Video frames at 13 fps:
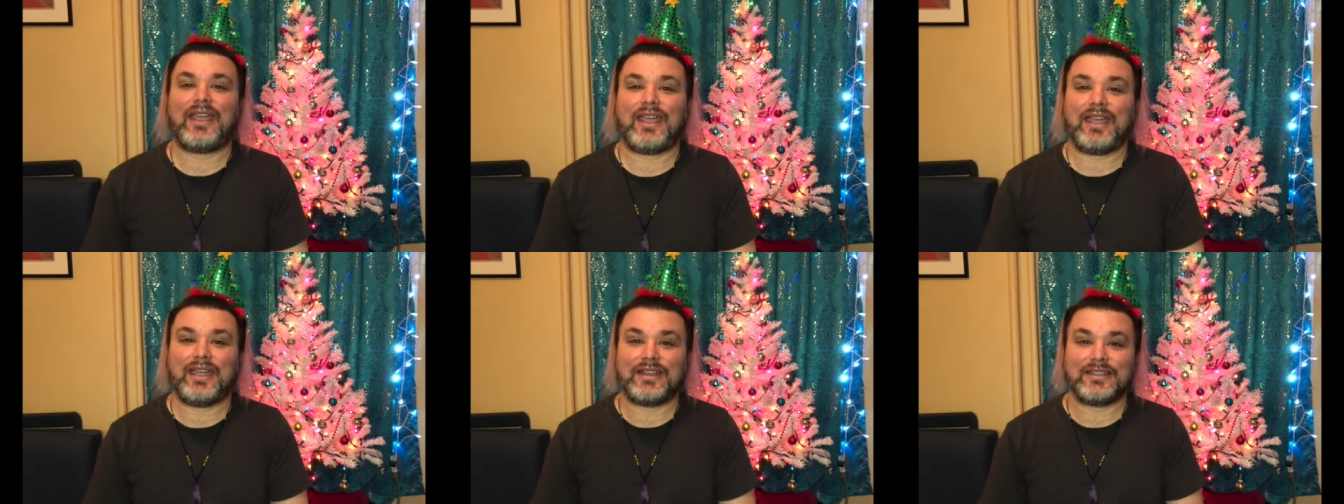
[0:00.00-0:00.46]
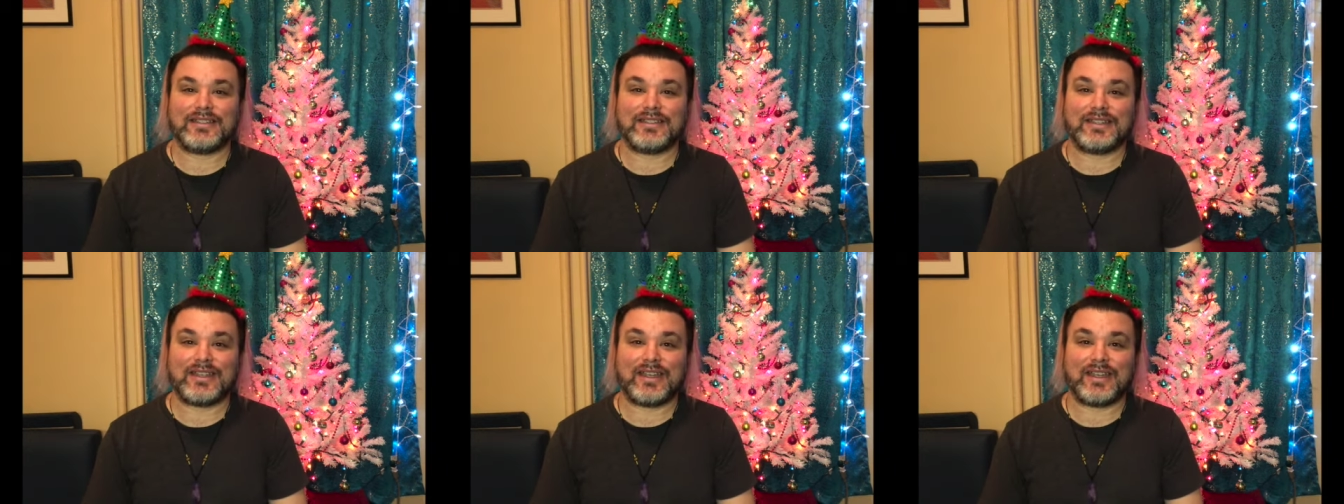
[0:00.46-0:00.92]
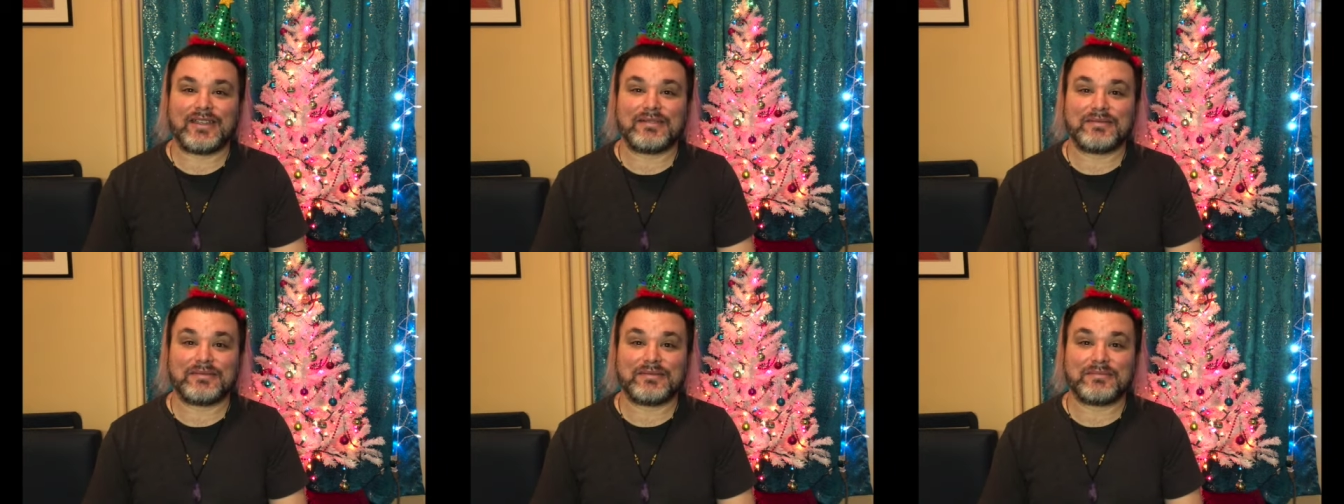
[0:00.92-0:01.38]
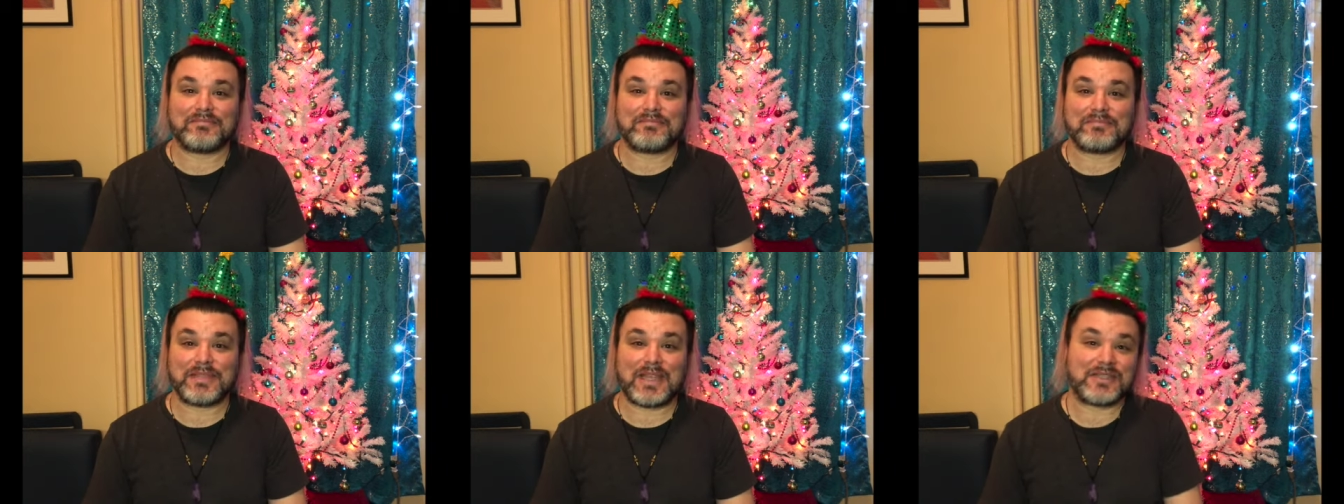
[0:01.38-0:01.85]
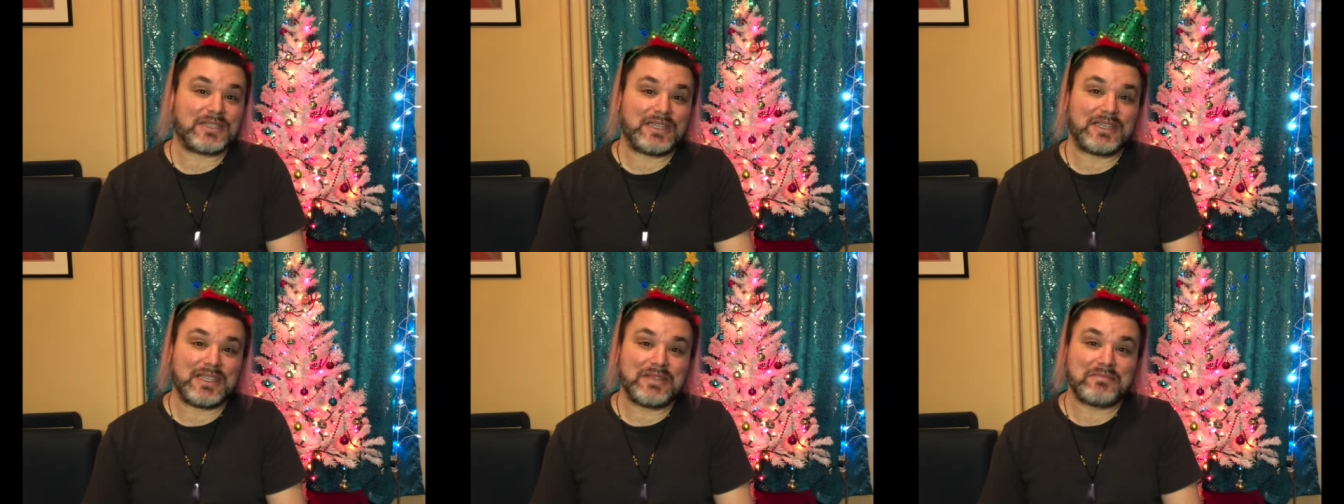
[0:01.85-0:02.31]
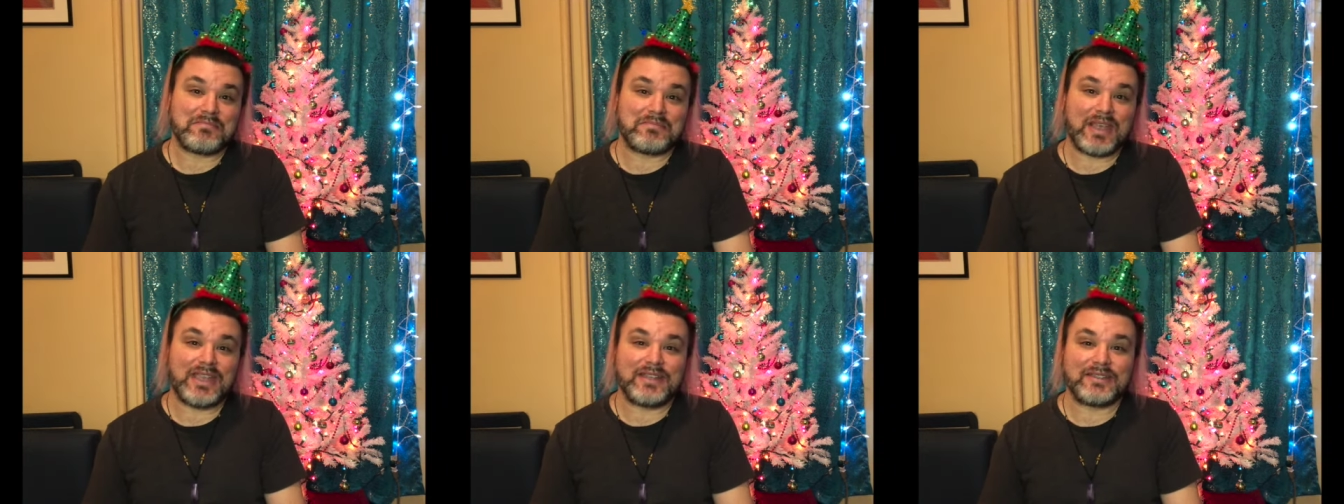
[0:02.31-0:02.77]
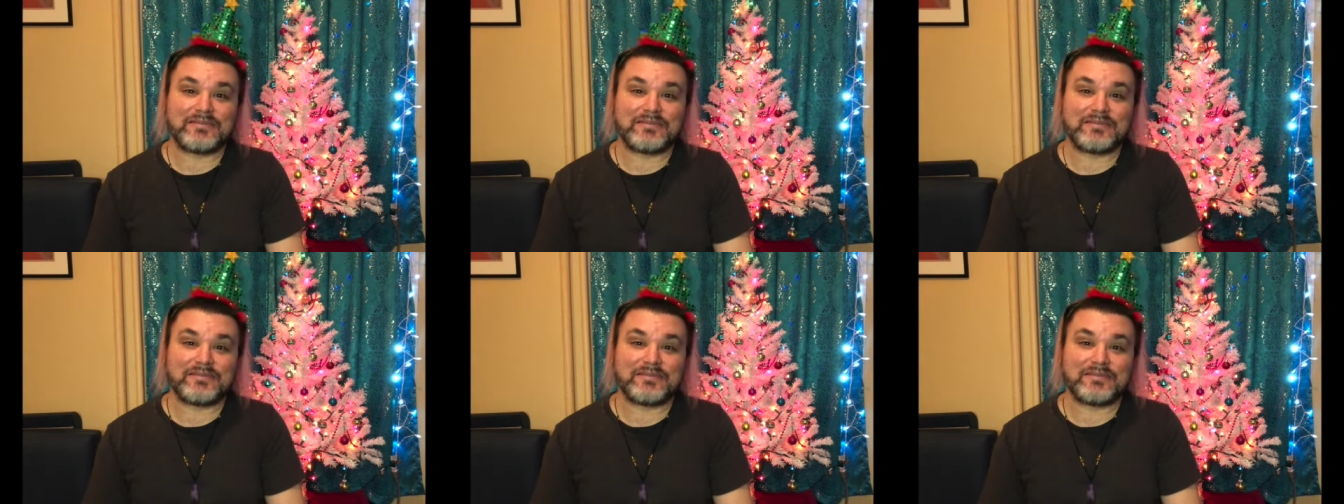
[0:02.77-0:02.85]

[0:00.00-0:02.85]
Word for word: and um, I'll see you then. Bye.